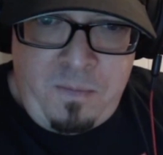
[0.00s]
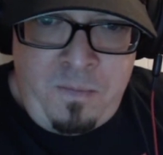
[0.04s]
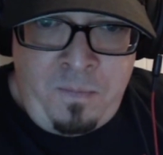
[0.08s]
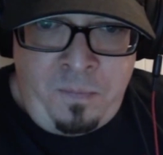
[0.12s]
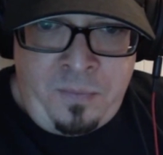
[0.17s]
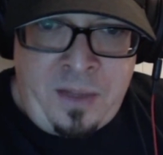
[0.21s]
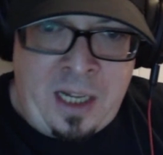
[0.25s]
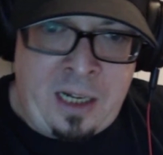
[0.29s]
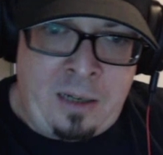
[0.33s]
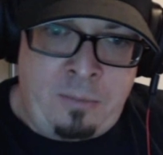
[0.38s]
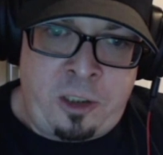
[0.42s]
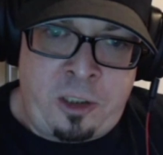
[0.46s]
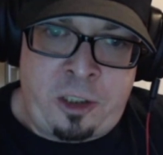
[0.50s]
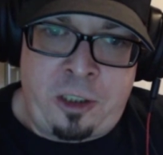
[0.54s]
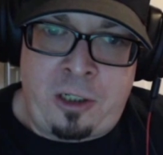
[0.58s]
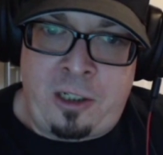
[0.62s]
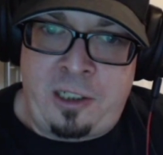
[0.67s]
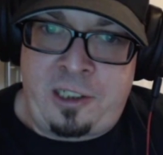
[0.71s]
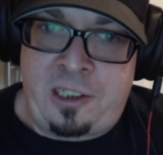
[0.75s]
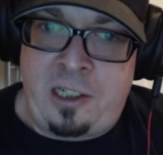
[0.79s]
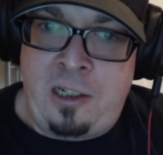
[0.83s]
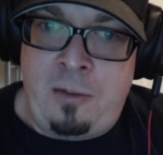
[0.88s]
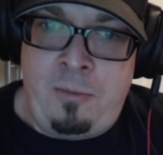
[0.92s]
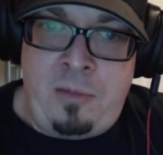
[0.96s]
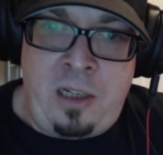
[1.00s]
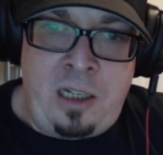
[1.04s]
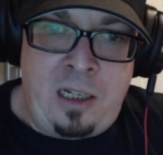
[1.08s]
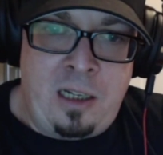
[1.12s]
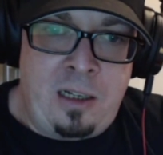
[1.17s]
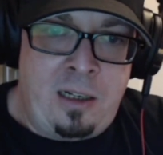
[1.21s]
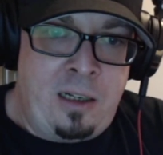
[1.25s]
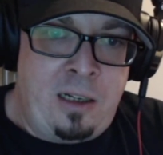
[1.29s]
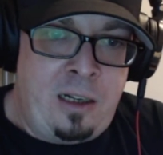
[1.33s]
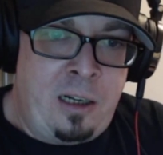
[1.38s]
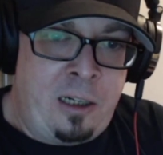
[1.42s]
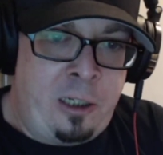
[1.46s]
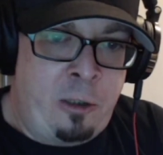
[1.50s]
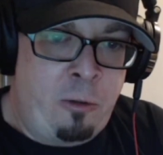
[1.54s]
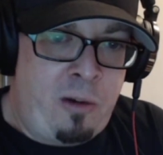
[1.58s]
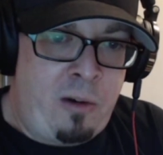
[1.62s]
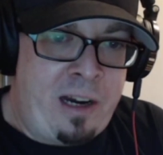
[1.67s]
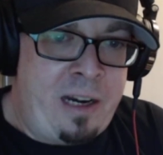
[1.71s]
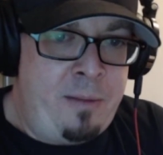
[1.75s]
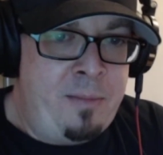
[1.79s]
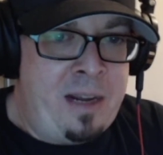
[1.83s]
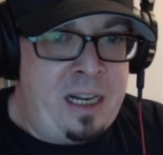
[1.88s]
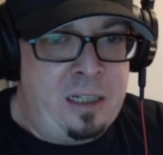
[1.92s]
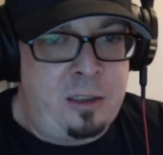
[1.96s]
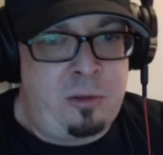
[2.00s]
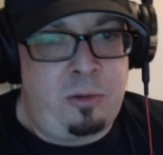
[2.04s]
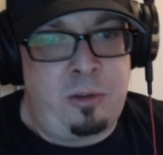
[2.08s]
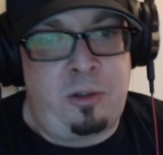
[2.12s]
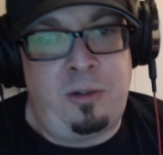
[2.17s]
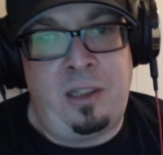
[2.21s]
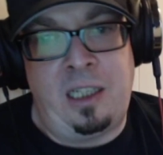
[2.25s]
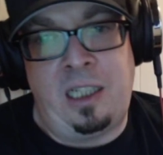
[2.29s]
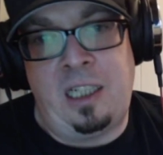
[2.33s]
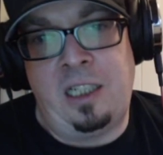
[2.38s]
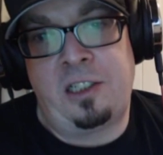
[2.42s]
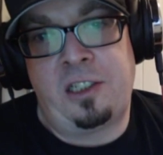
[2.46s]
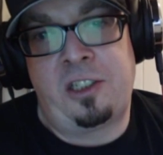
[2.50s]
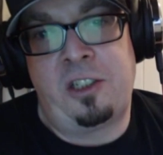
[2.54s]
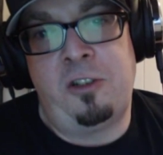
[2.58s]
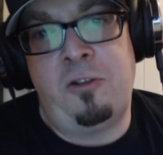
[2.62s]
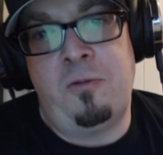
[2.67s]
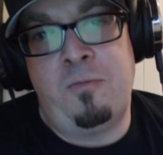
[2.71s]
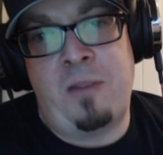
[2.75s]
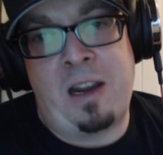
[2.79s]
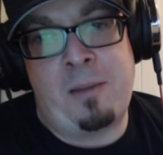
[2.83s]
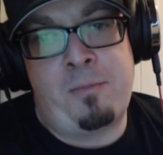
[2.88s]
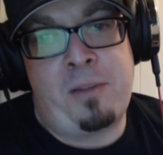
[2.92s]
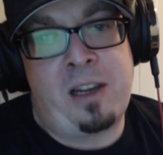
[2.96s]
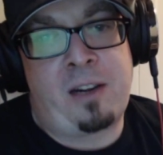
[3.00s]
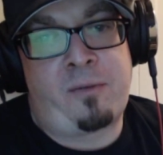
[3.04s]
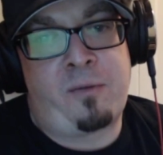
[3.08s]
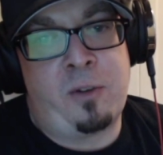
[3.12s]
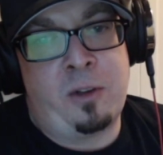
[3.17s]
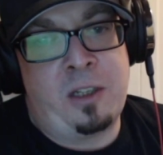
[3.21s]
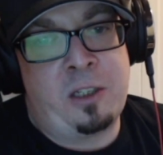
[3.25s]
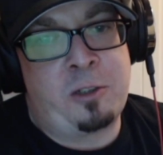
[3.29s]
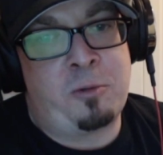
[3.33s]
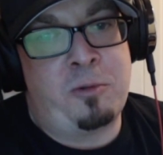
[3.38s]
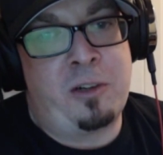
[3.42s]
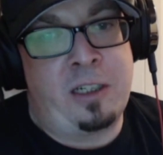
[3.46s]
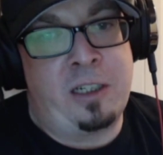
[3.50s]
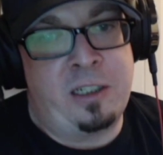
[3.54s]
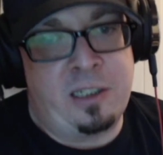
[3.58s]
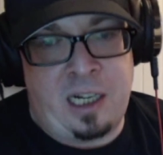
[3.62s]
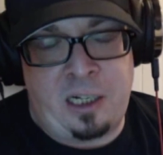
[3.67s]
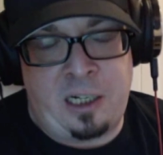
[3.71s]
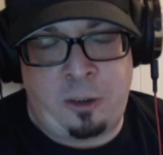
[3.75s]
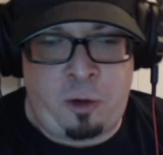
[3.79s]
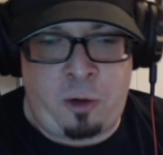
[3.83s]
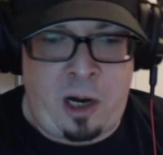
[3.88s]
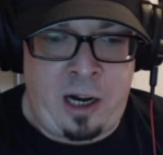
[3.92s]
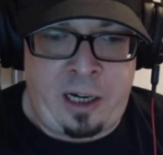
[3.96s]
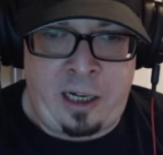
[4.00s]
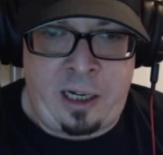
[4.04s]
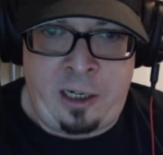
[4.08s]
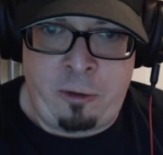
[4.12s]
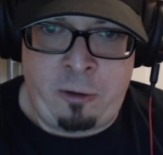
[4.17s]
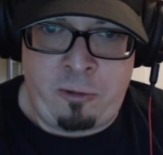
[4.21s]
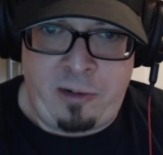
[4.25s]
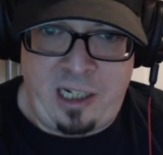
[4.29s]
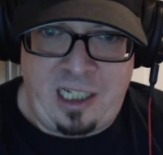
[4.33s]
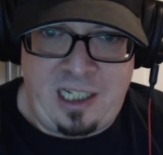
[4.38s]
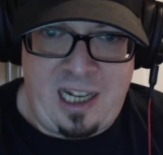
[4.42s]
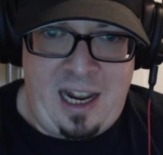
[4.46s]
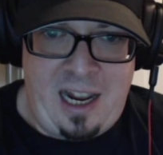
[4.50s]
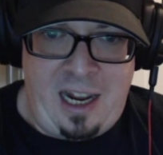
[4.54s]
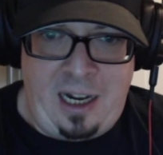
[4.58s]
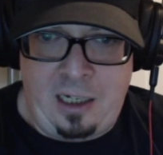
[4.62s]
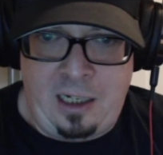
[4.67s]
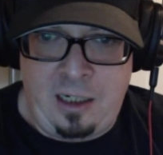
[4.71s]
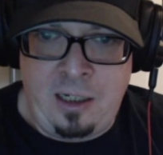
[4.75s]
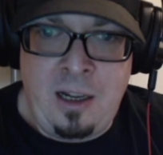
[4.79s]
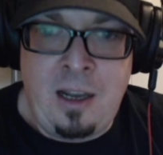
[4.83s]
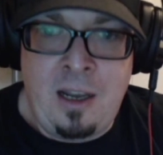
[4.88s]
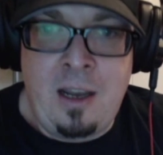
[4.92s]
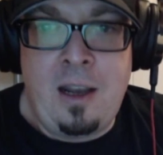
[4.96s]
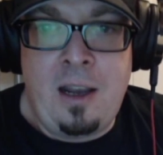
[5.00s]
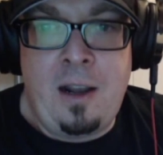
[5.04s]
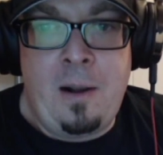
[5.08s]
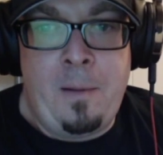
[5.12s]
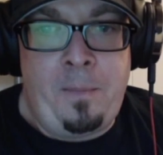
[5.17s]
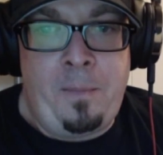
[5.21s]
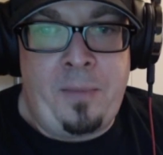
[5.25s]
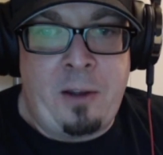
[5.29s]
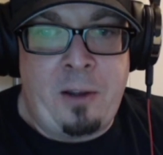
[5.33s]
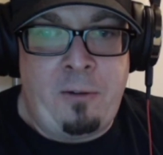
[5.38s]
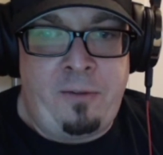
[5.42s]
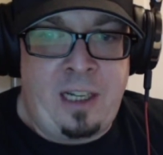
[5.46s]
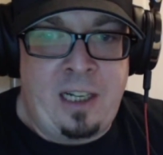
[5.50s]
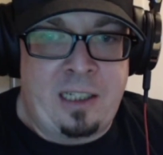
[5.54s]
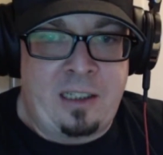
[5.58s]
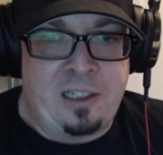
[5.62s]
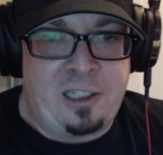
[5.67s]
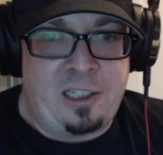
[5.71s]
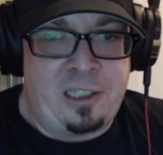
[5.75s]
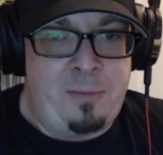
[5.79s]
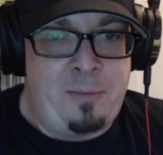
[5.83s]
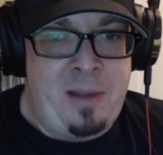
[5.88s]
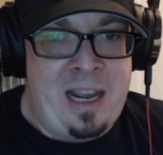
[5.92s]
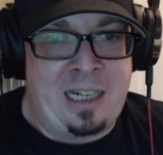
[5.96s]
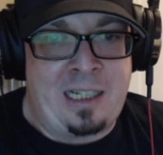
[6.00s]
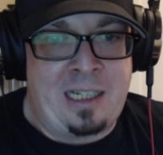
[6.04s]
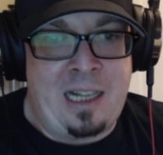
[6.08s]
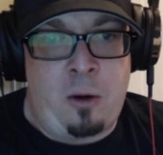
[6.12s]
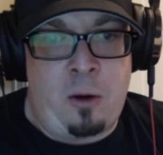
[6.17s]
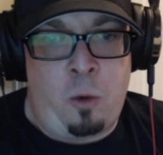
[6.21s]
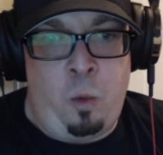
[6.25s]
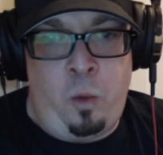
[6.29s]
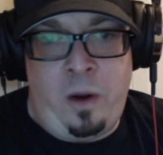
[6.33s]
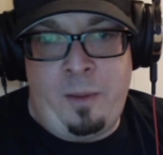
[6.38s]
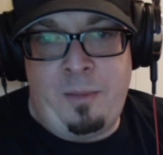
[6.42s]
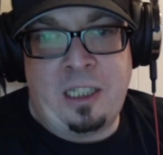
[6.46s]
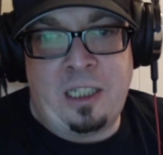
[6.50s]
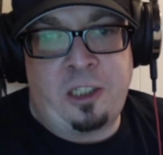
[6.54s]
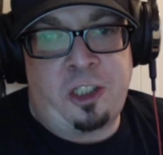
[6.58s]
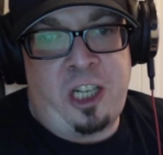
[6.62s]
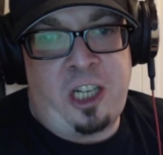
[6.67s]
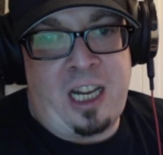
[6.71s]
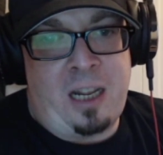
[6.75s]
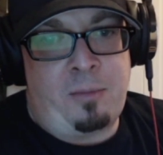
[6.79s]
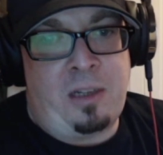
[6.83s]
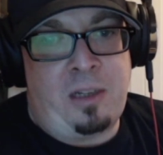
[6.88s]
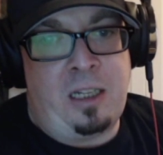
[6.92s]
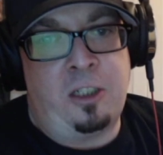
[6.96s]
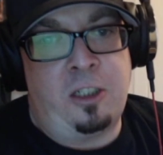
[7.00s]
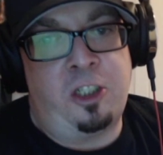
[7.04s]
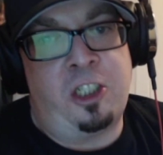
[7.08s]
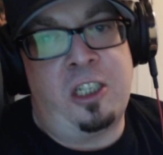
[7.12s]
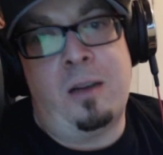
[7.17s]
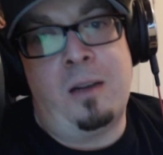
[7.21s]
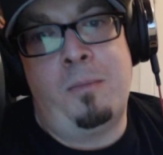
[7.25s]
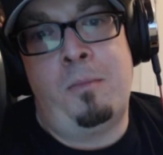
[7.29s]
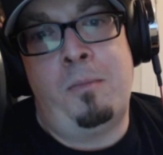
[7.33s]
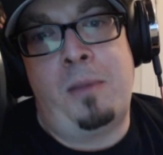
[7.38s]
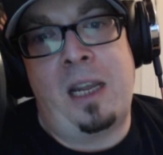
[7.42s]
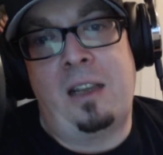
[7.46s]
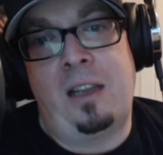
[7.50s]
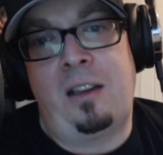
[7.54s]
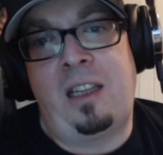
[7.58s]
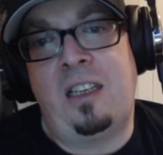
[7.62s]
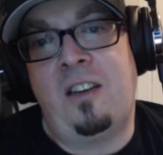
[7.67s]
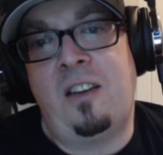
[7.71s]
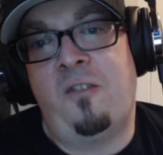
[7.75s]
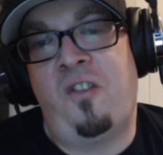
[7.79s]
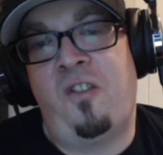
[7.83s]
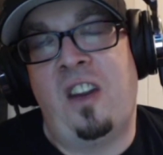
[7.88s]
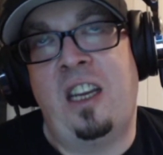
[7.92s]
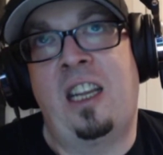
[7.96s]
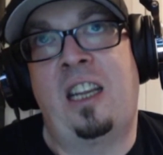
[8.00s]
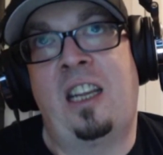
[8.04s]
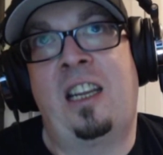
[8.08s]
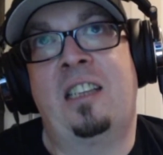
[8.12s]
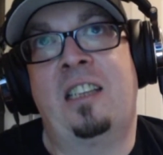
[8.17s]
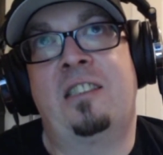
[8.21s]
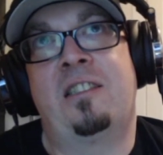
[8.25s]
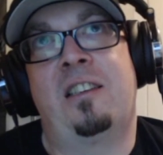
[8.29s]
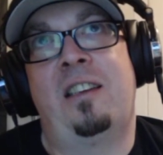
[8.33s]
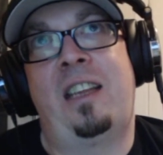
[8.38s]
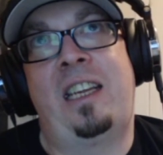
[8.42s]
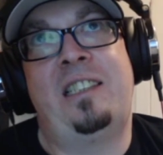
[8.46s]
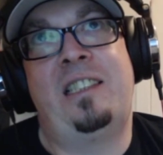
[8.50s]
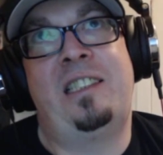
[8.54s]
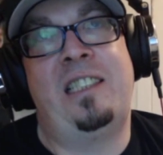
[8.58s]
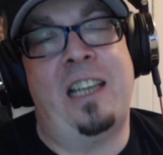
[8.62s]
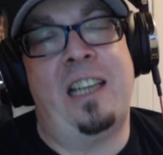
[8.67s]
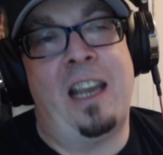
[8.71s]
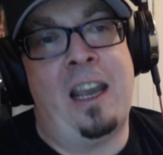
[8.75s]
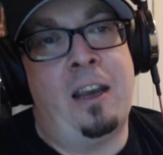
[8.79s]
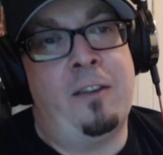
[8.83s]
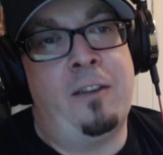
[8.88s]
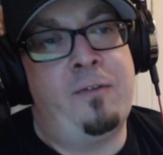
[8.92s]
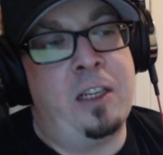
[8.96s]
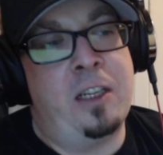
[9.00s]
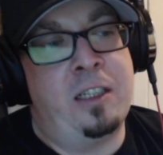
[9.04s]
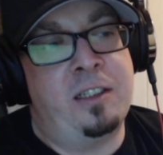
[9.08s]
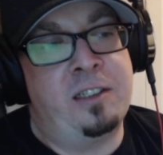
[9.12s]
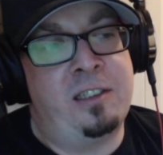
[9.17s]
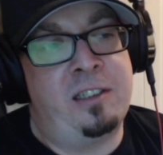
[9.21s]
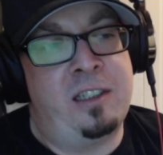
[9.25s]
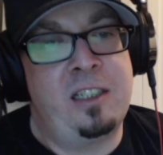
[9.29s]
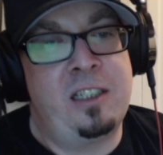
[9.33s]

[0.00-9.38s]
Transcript: I'm sure it's going to be a great match between these two. My pick for this one is Andrade to retain. Then we got the SmackDown Women's Championship, Bayley defending against Lacey Evans.